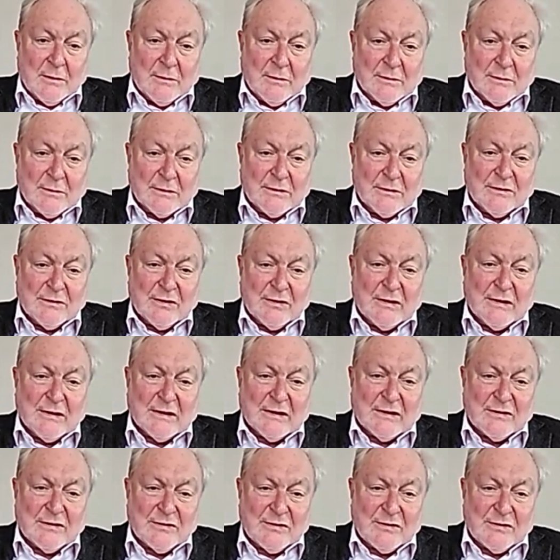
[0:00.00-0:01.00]
that is in
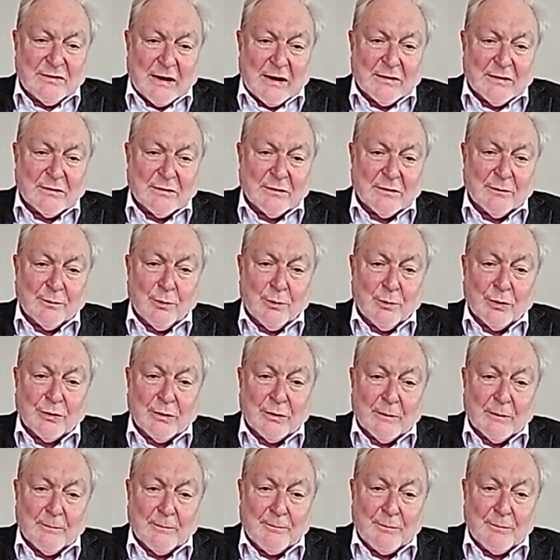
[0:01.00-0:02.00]
excess of what
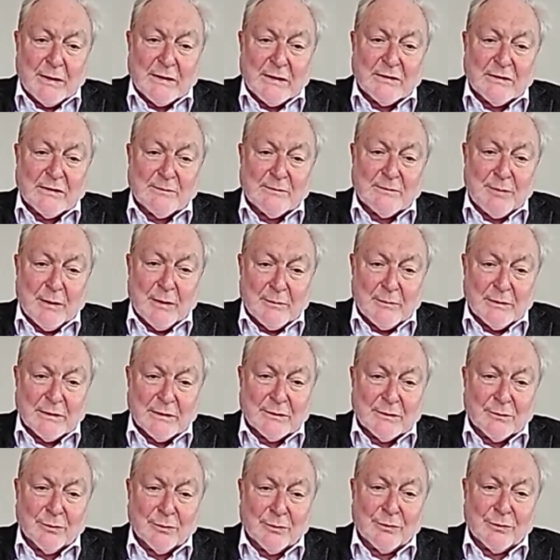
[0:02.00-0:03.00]
a base
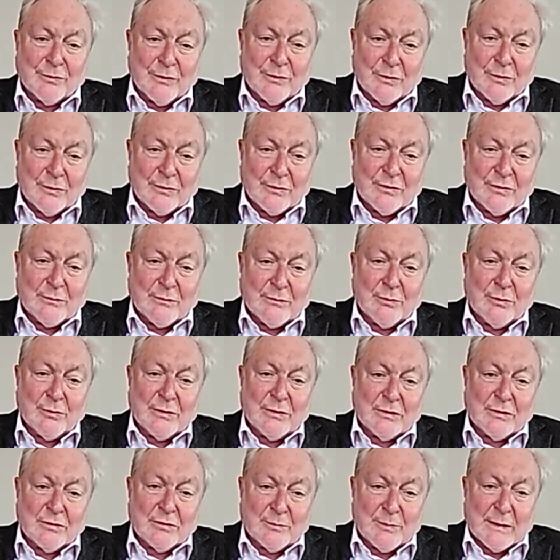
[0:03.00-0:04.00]
public authority would
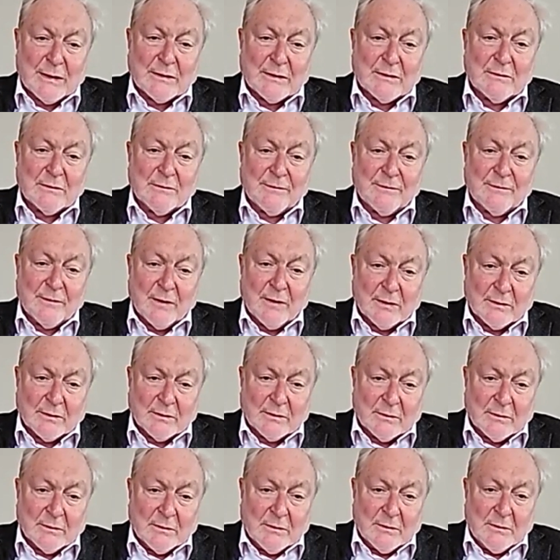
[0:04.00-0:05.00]
expect to
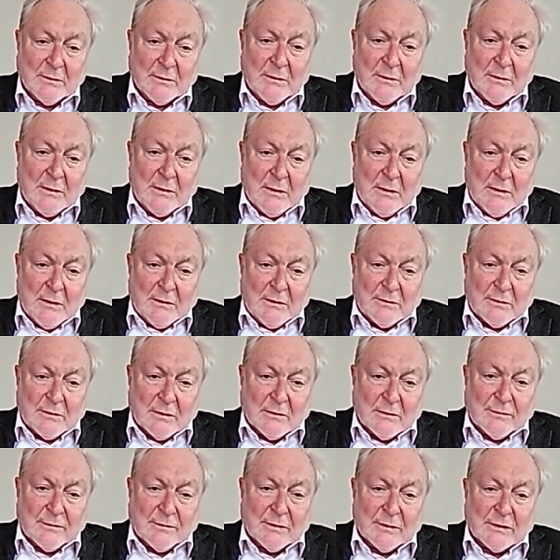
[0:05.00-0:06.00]
fund.
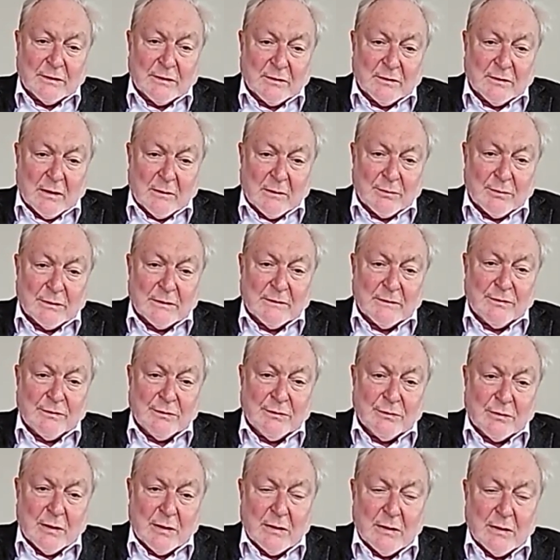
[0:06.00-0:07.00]
So, for example, if
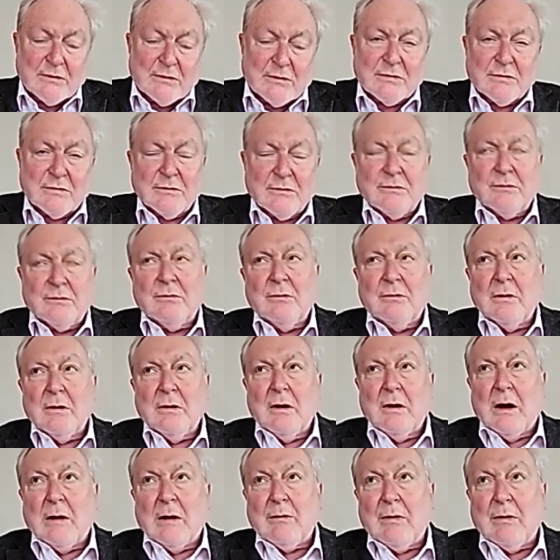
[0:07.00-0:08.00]
you go to,
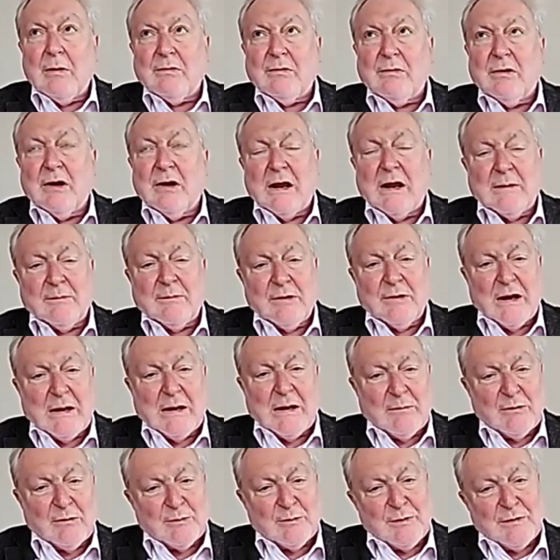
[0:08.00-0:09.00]
I won't name
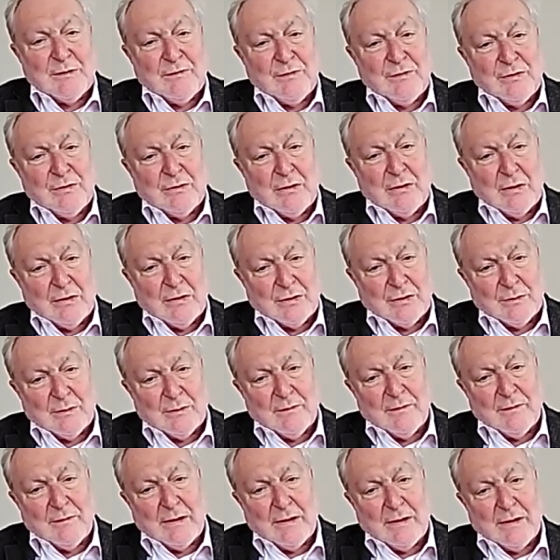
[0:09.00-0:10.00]
names, but if you go to
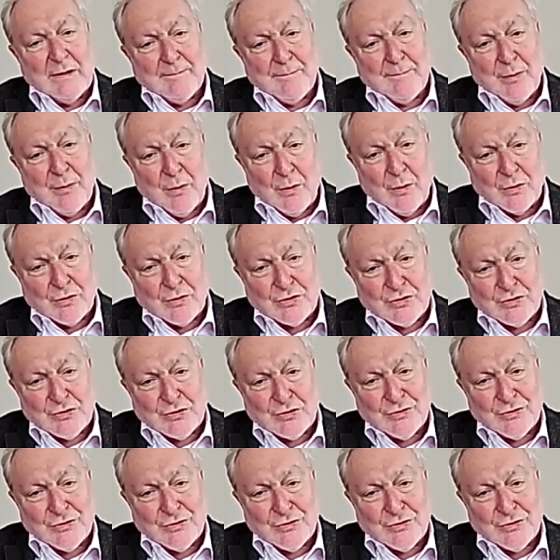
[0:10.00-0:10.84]
a very posh